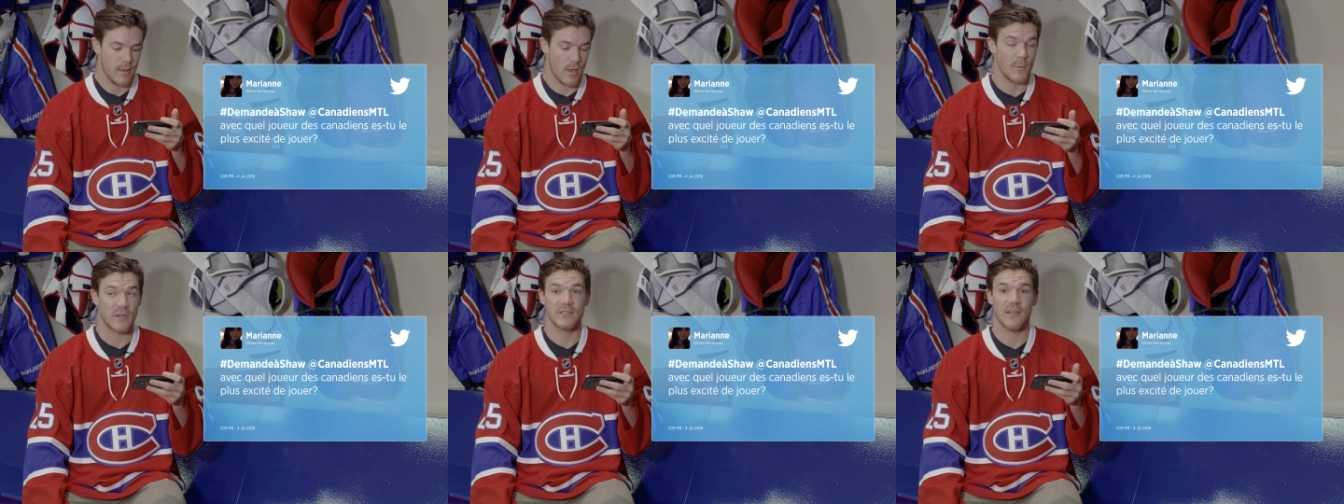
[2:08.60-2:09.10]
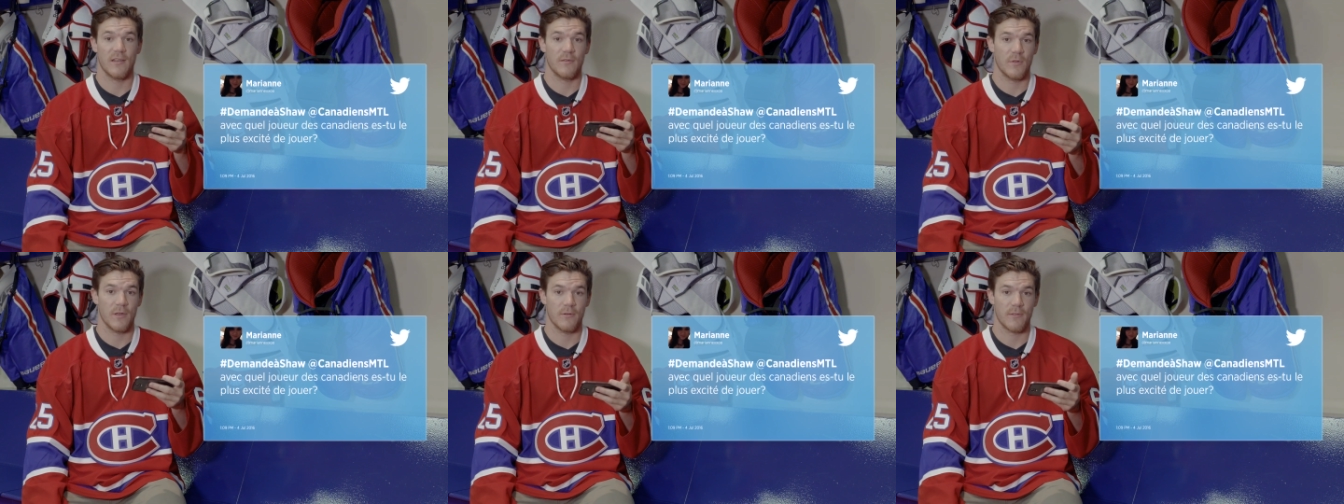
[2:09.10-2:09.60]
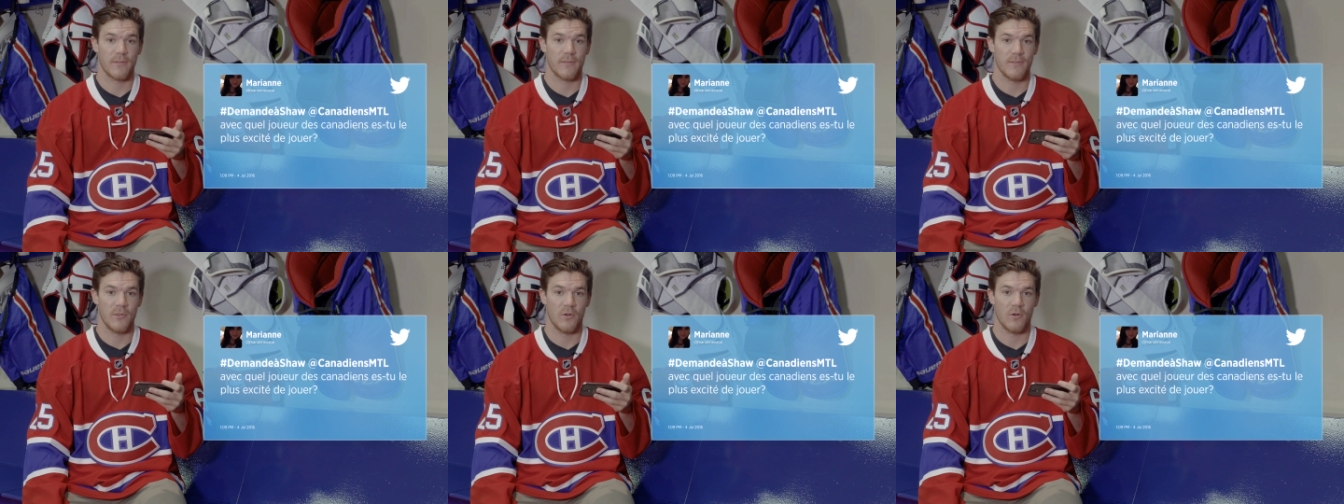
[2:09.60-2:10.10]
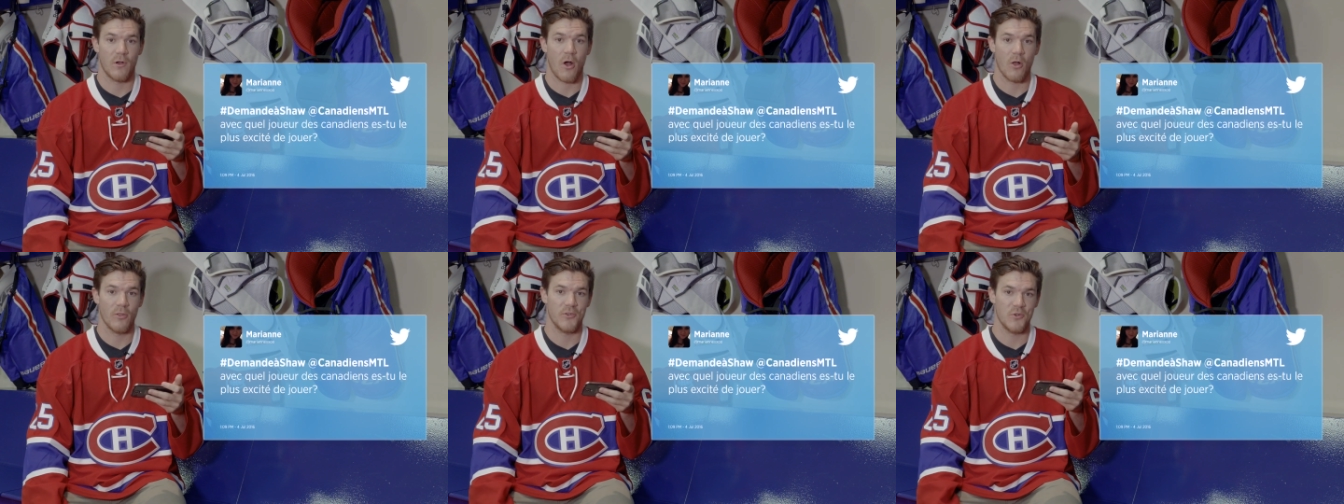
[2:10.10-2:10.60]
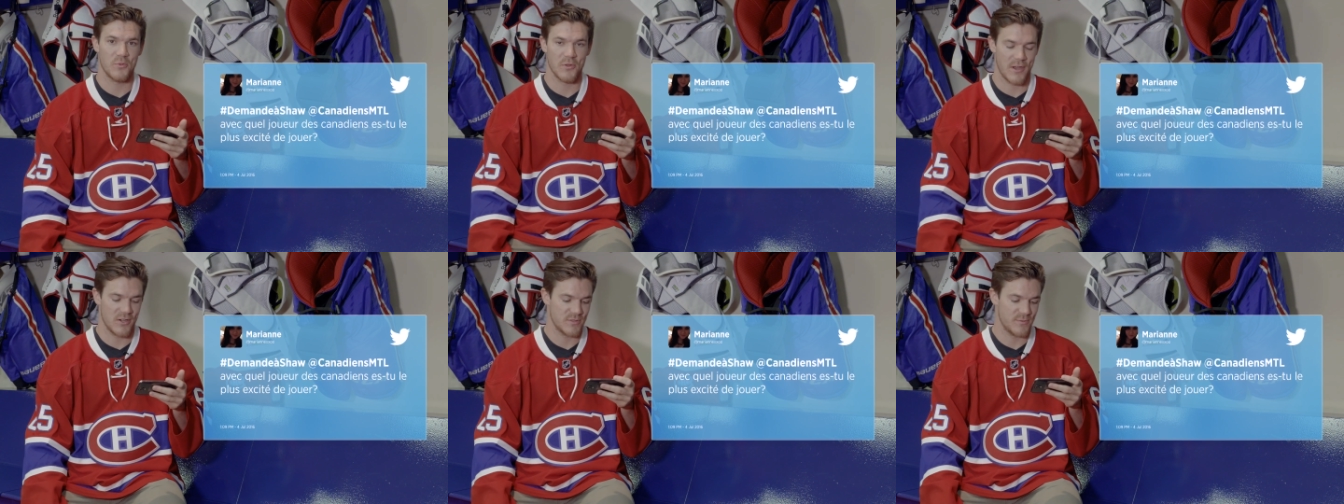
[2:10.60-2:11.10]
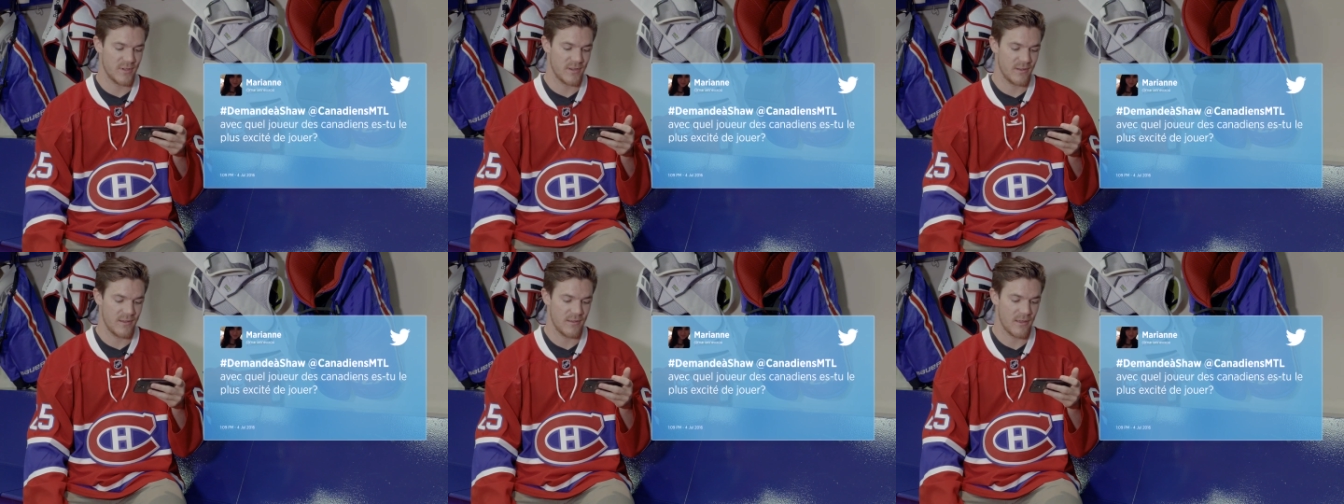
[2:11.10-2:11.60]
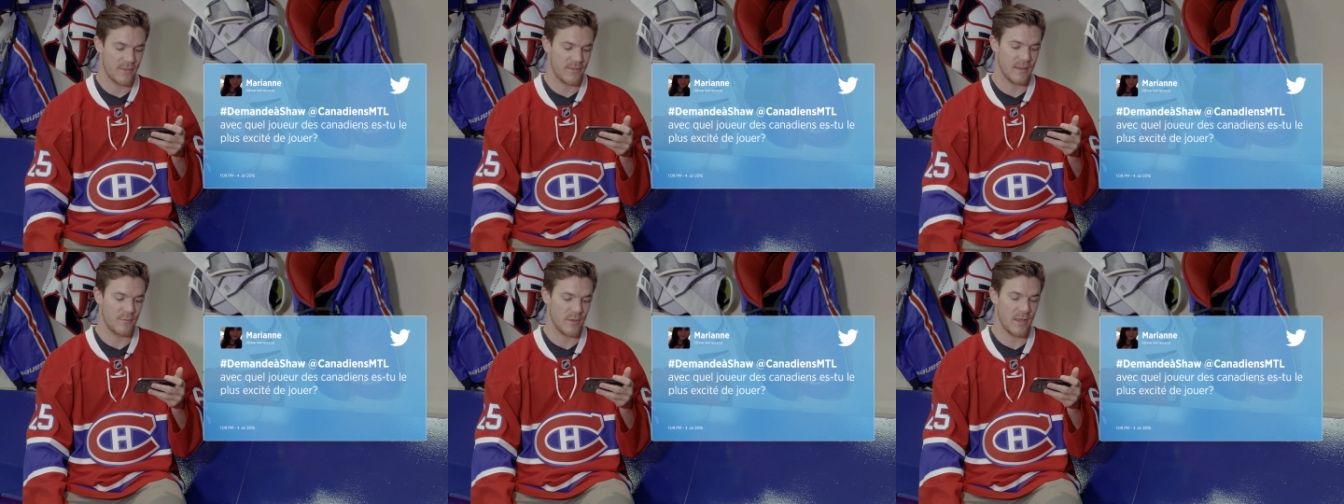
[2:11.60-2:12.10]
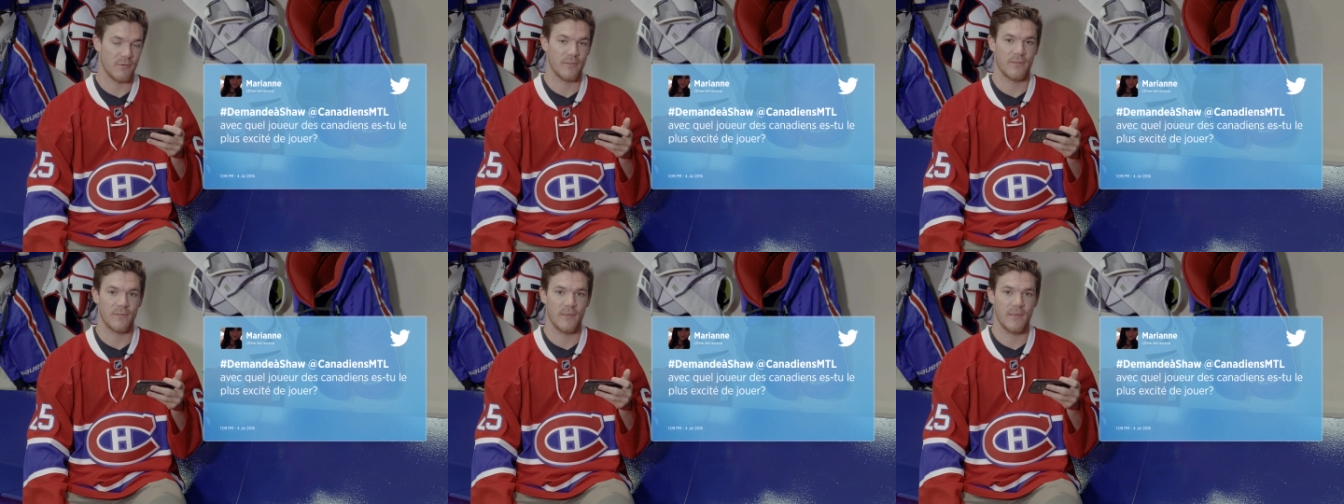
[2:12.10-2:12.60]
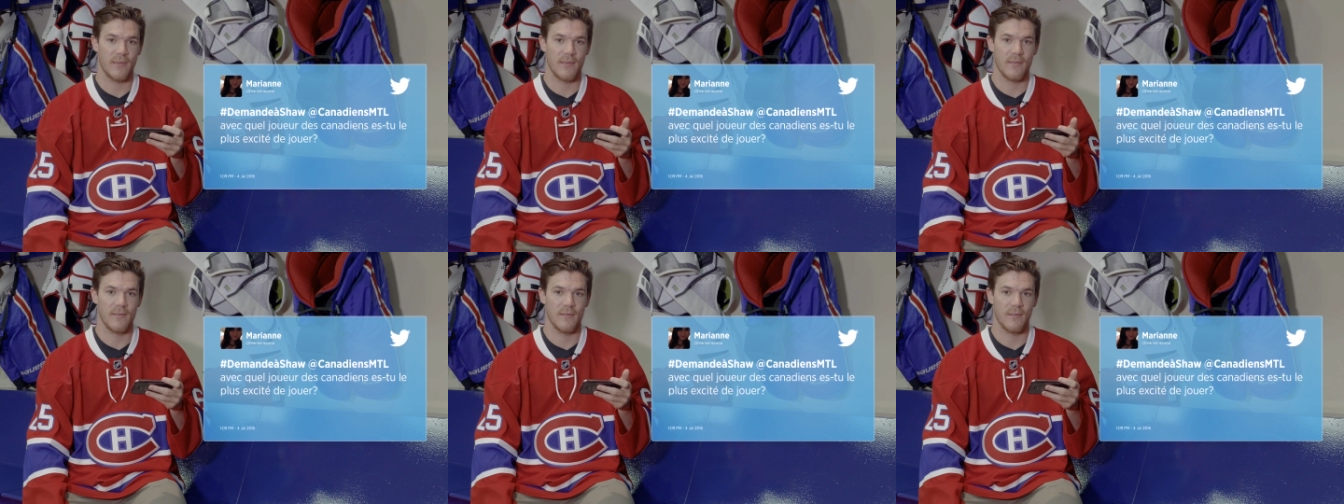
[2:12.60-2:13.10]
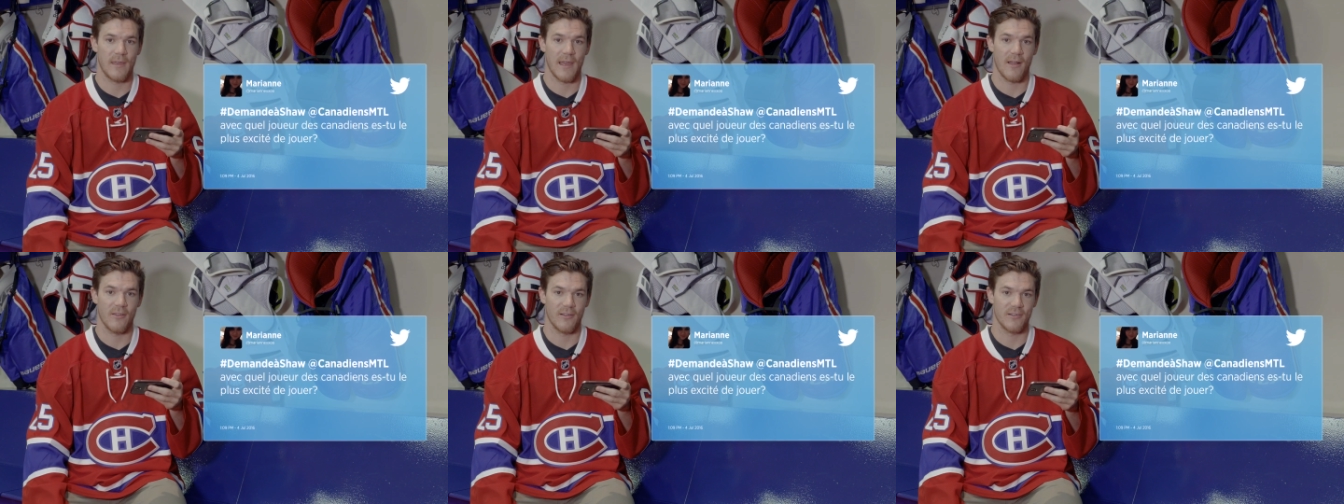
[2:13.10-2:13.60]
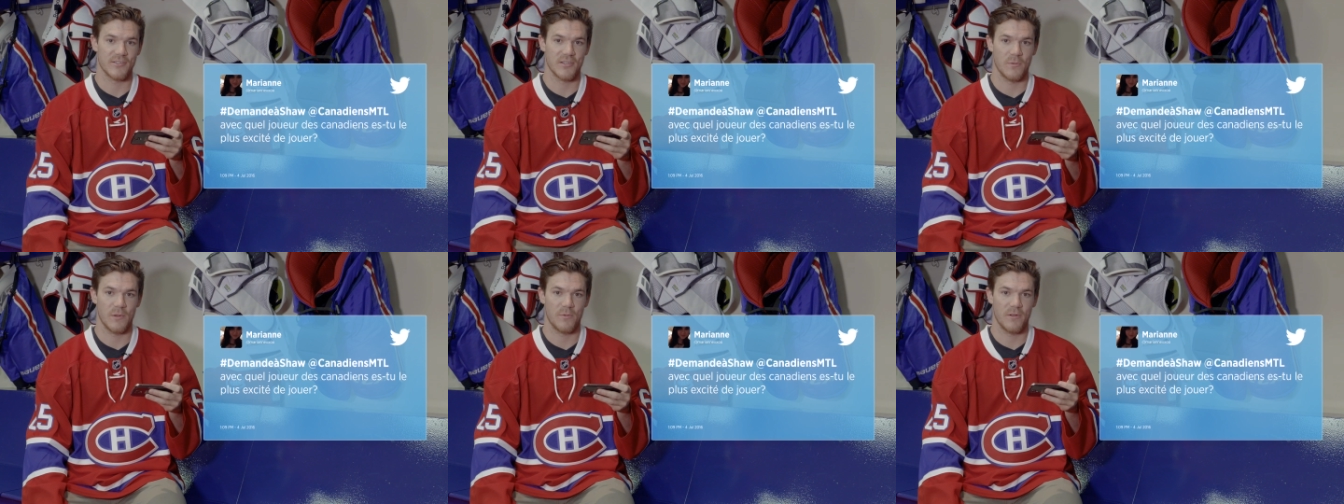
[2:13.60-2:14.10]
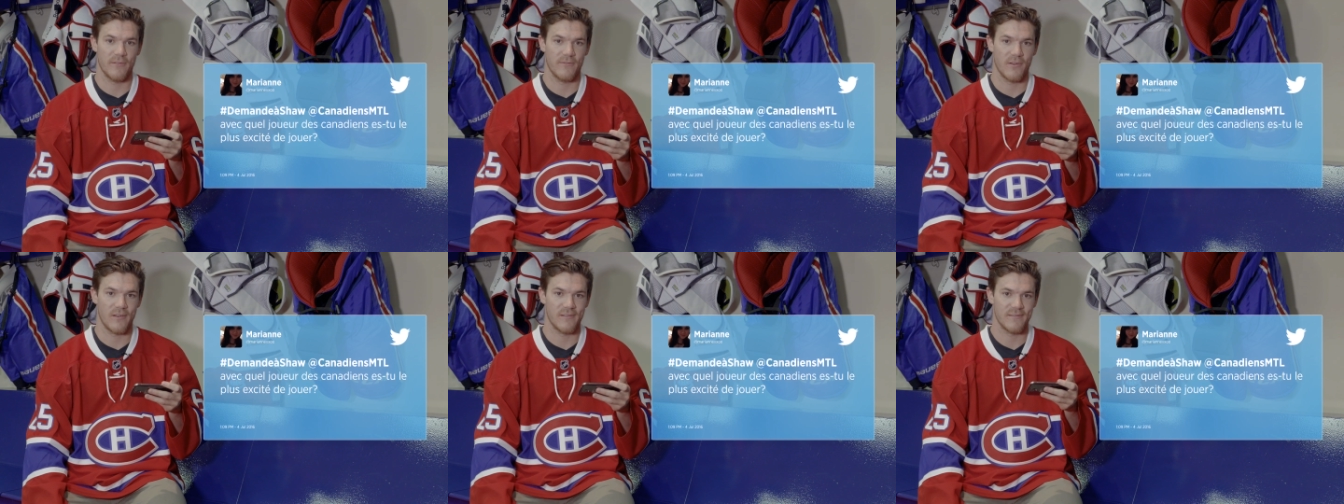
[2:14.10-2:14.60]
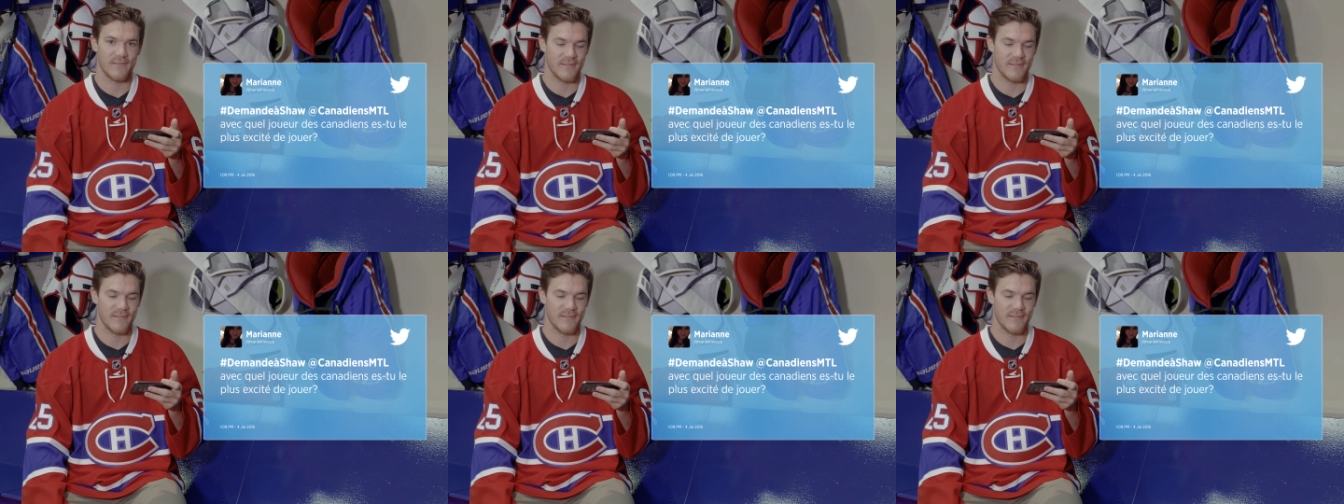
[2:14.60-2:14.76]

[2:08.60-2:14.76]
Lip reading: I'm excited to play with, you know, all the new players, but I think playing with Gallagher is gonna be pretty fun.